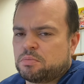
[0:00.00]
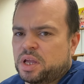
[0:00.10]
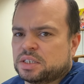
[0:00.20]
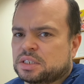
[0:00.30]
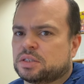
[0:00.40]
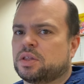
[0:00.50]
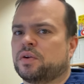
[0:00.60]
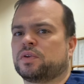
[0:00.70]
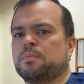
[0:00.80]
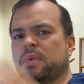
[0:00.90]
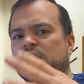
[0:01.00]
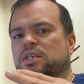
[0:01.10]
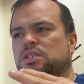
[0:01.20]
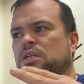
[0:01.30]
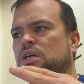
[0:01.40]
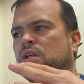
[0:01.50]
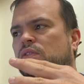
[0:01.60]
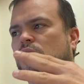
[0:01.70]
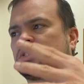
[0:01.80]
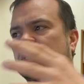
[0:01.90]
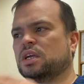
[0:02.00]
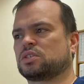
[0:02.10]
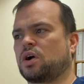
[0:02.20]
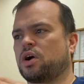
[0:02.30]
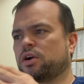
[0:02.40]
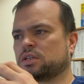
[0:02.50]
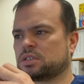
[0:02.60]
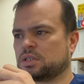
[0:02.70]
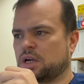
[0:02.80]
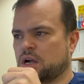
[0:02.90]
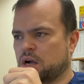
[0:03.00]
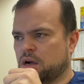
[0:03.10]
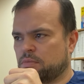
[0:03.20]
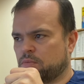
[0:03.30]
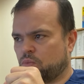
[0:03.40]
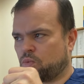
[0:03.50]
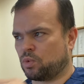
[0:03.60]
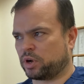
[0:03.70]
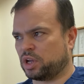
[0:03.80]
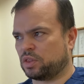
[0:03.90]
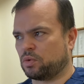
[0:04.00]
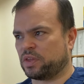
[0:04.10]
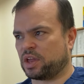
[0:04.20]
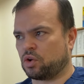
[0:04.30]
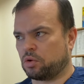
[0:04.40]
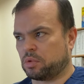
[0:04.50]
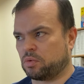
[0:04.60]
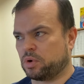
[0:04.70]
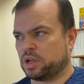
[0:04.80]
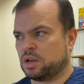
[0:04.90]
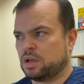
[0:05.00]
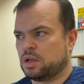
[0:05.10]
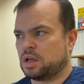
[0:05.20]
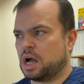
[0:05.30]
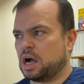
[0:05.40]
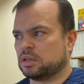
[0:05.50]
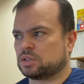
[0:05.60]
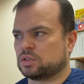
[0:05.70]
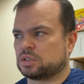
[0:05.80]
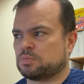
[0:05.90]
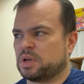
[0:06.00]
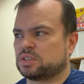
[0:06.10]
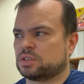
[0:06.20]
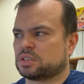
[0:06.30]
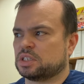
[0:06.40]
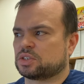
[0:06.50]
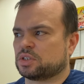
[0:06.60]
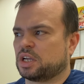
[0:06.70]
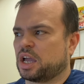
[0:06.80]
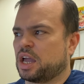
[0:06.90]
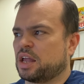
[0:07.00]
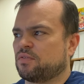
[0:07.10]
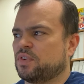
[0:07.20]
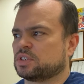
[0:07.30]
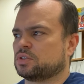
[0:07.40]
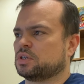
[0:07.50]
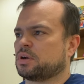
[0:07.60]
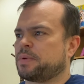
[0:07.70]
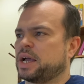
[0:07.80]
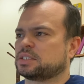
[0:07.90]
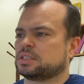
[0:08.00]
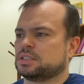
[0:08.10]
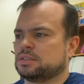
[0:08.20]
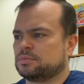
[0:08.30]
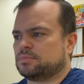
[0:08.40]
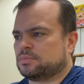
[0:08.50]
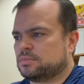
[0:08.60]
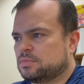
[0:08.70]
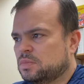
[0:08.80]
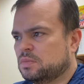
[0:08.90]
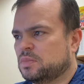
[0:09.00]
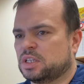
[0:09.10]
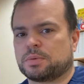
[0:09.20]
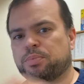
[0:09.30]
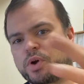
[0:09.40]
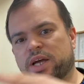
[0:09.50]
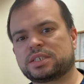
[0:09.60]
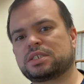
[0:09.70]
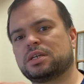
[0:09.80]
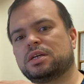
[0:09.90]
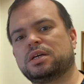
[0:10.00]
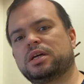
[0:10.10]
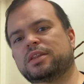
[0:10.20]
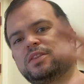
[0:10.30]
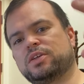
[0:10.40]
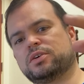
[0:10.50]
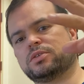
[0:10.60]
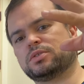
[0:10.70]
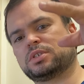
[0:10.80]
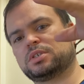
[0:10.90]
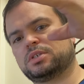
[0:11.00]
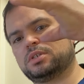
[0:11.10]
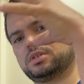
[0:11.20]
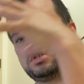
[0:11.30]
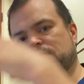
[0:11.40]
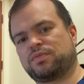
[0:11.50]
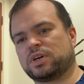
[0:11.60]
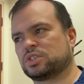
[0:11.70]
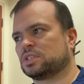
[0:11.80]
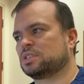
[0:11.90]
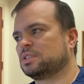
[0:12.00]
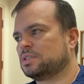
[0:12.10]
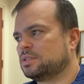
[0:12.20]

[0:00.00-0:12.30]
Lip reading: means they're diminished. Those things aren't working the way they normally would. So it's a mental, sensory, and physical capacity. It depressed those functions.